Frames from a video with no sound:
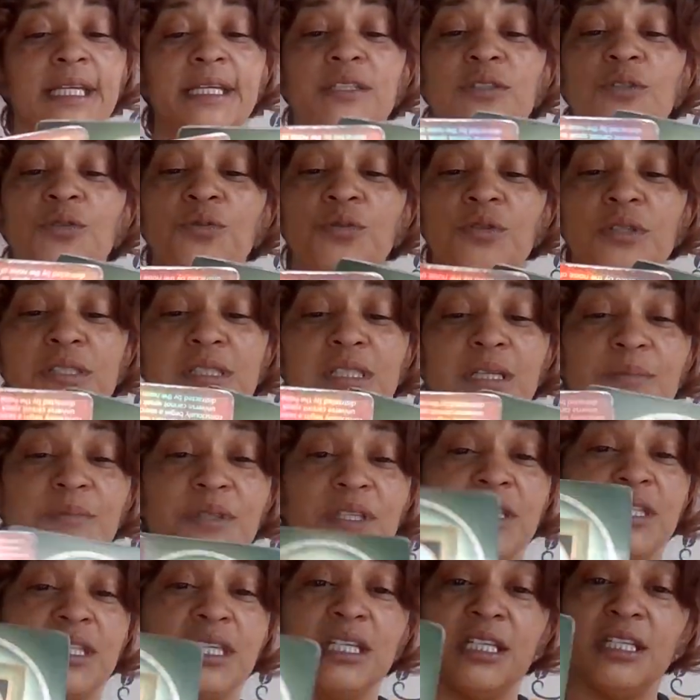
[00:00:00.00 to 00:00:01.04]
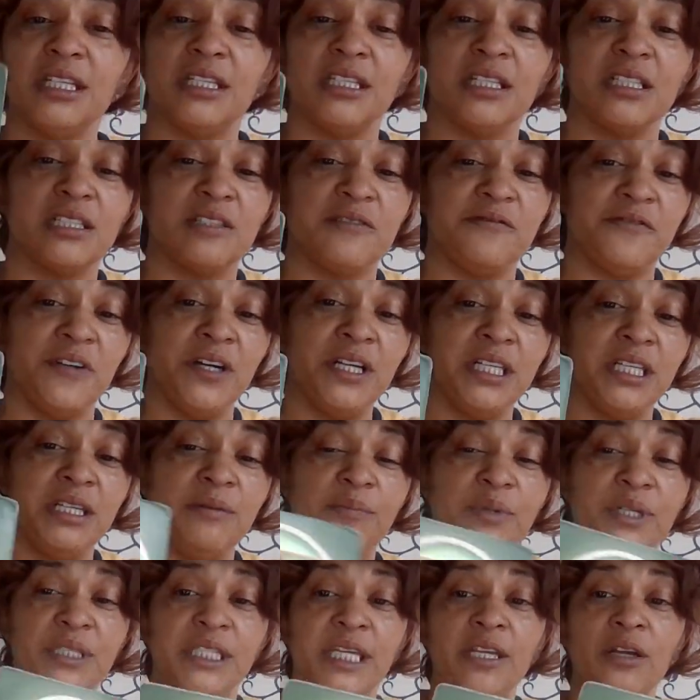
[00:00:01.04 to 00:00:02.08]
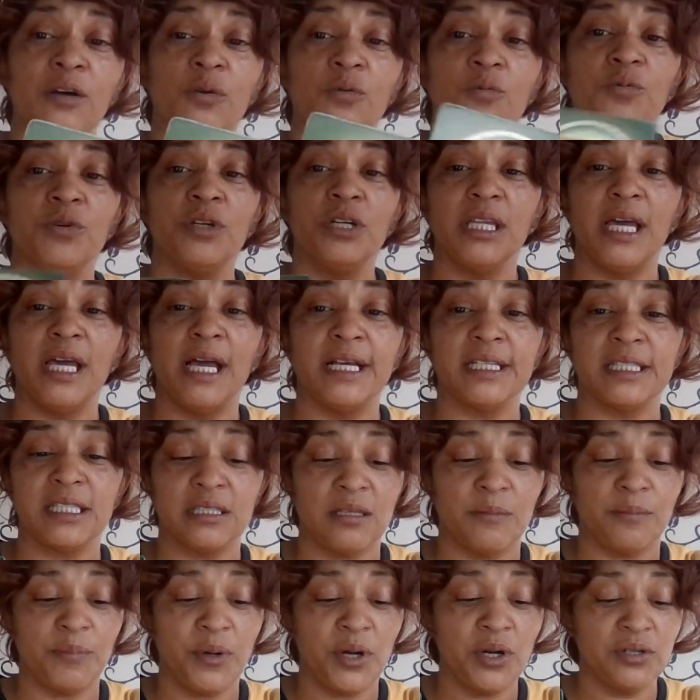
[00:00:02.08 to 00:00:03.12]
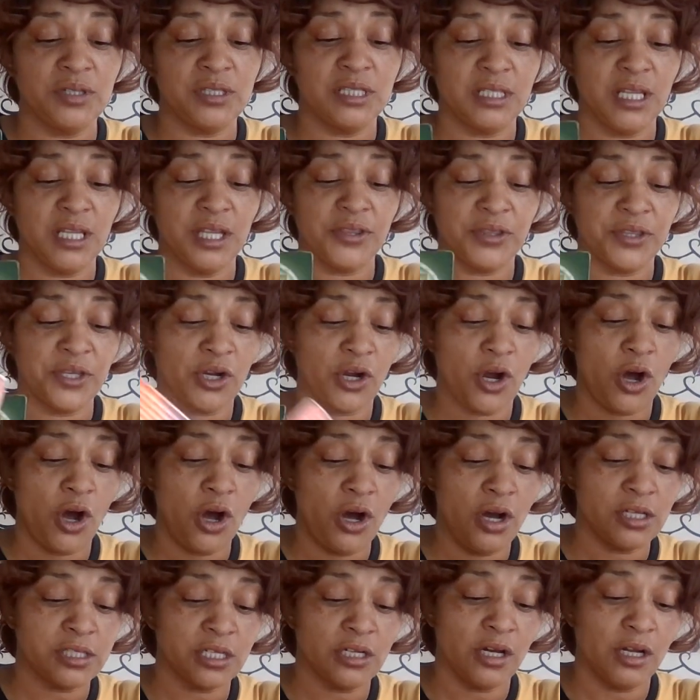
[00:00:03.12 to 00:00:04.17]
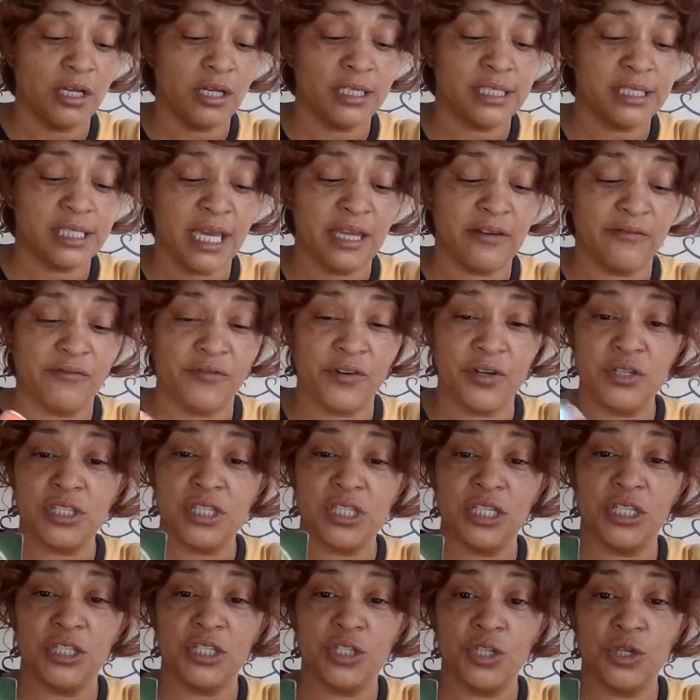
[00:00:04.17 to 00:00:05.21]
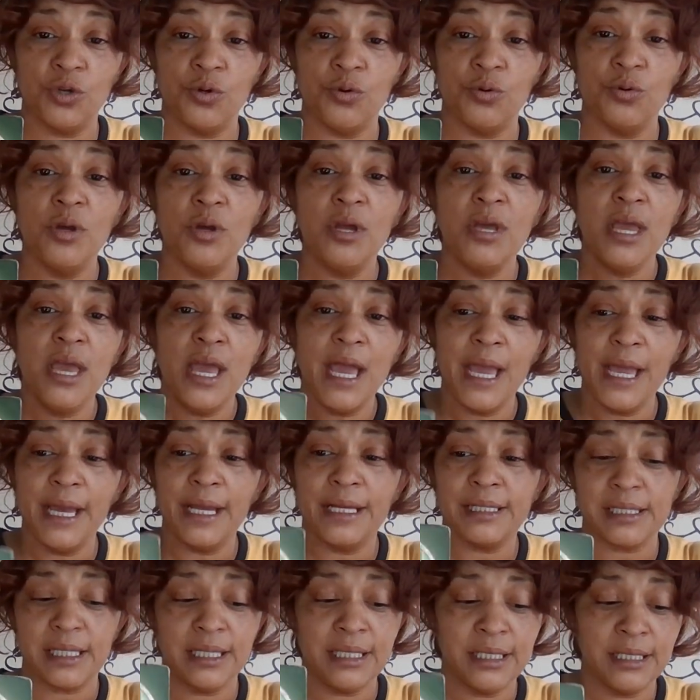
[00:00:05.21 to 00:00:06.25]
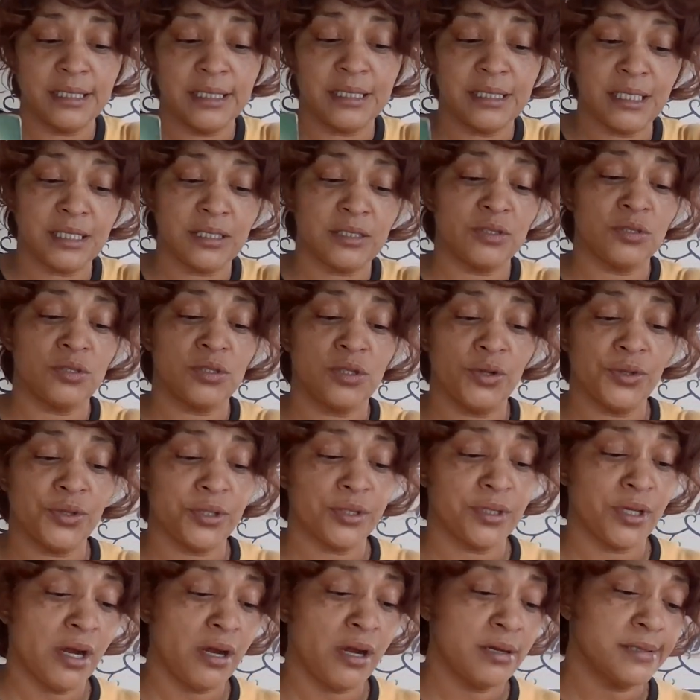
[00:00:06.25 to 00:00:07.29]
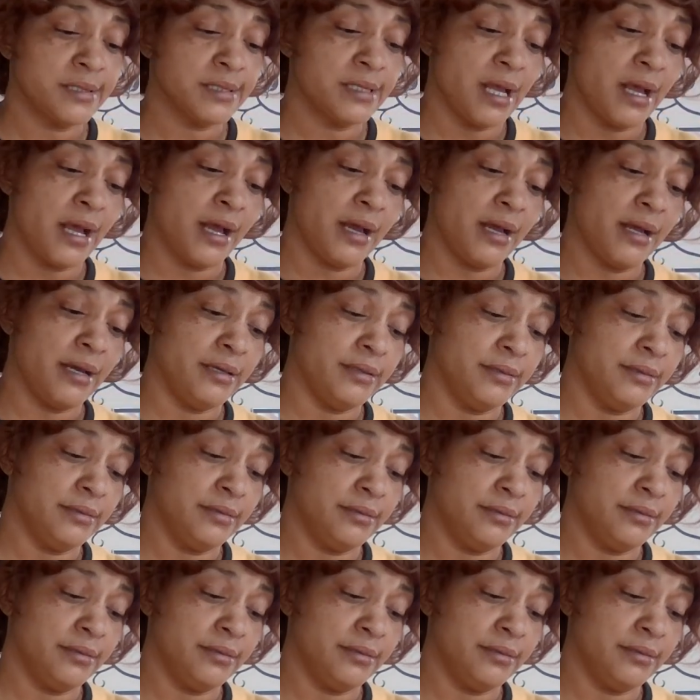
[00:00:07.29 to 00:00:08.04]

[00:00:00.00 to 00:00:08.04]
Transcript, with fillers: they doing something thinking it's funny, but they don't realize that the person that they're causing all this adversity to has ancestors on the dark side,